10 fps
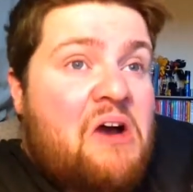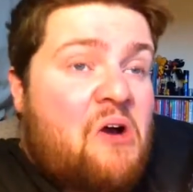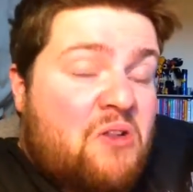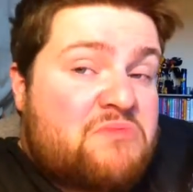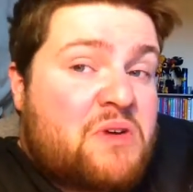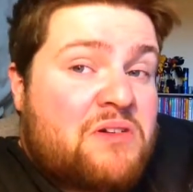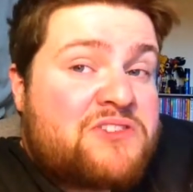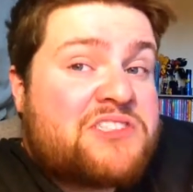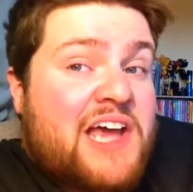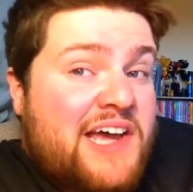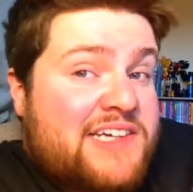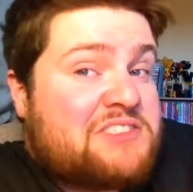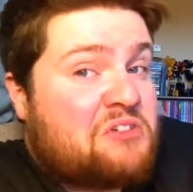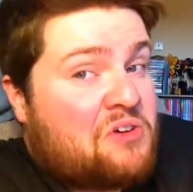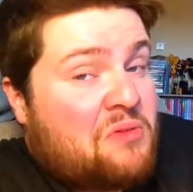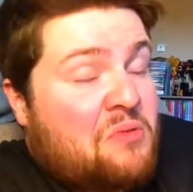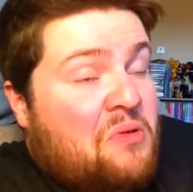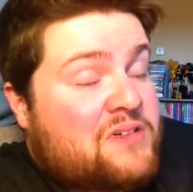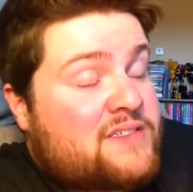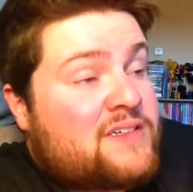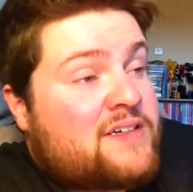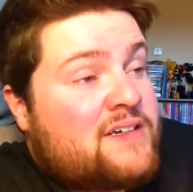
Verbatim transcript: all the Power Rangers has gone up on